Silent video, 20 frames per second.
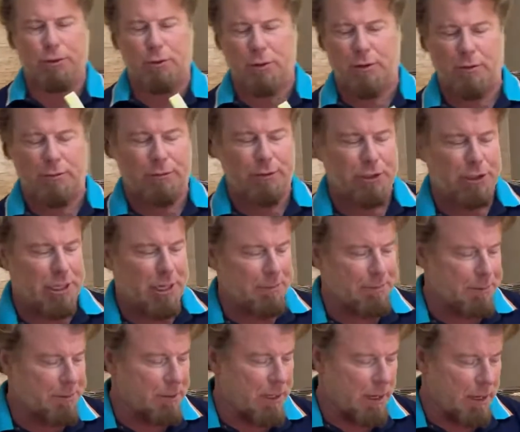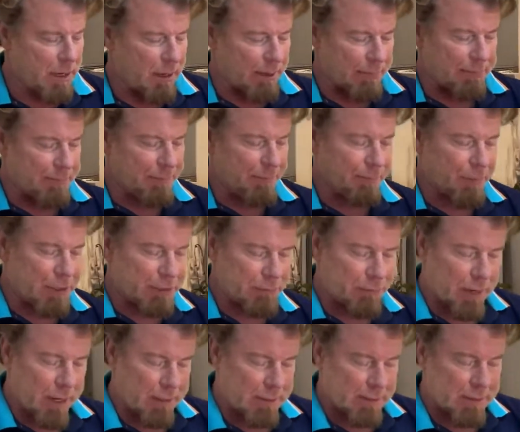sort of chips, French
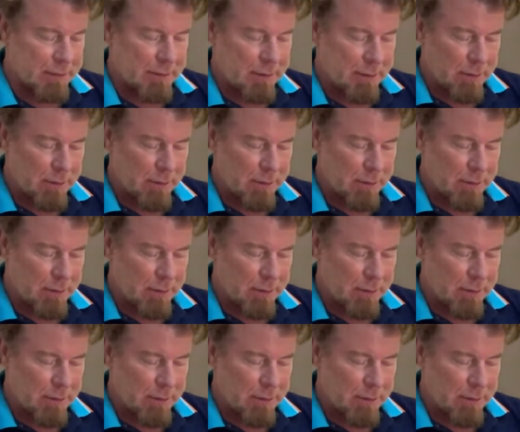fries.